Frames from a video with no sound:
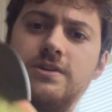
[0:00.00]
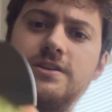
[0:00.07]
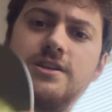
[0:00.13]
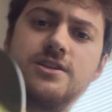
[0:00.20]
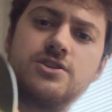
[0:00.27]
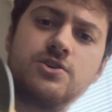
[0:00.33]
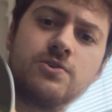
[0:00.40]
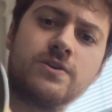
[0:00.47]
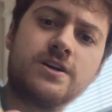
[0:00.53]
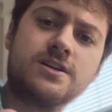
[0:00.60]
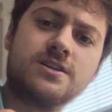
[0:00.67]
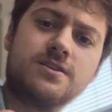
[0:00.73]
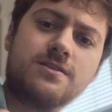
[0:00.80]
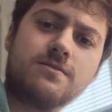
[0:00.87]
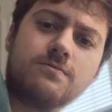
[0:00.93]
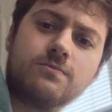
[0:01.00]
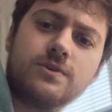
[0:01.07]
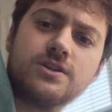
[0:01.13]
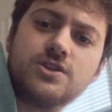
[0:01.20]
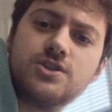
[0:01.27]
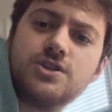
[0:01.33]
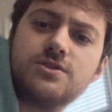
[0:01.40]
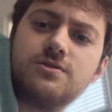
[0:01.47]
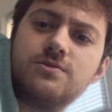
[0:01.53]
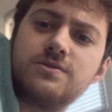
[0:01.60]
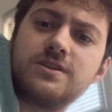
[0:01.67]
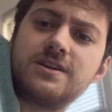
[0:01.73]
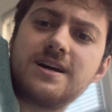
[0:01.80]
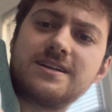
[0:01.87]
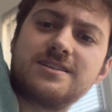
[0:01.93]
and the durian, which you
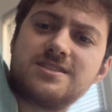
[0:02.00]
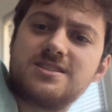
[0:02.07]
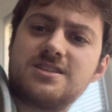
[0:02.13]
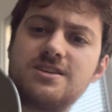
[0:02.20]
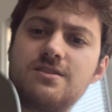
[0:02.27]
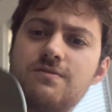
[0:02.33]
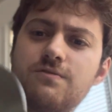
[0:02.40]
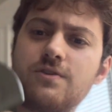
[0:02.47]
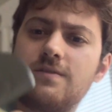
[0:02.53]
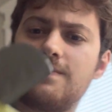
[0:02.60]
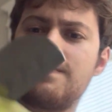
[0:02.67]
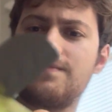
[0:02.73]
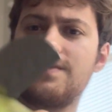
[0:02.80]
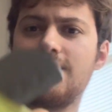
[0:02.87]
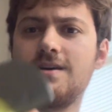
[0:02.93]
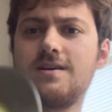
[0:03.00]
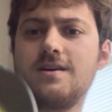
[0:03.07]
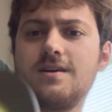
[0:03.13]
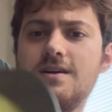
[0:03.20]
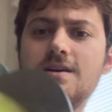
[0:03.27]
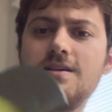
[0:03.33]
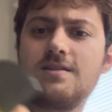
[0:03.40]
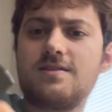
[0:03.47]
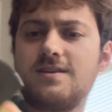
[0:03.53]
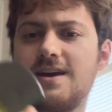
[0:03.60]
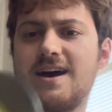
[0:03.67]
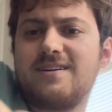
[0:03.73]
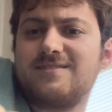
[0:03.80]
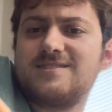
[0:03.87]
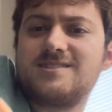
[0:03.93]
can kind of see from the
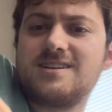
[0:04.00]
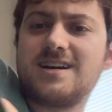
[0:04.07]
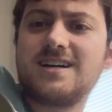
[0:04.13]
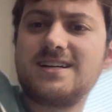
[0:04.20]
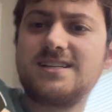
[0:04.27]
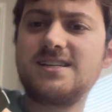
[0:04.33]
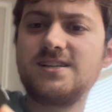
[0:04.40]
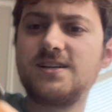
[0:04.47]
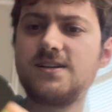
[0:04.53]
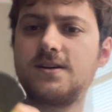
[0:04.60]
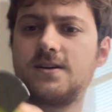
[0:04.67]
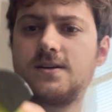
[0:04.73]
outside here.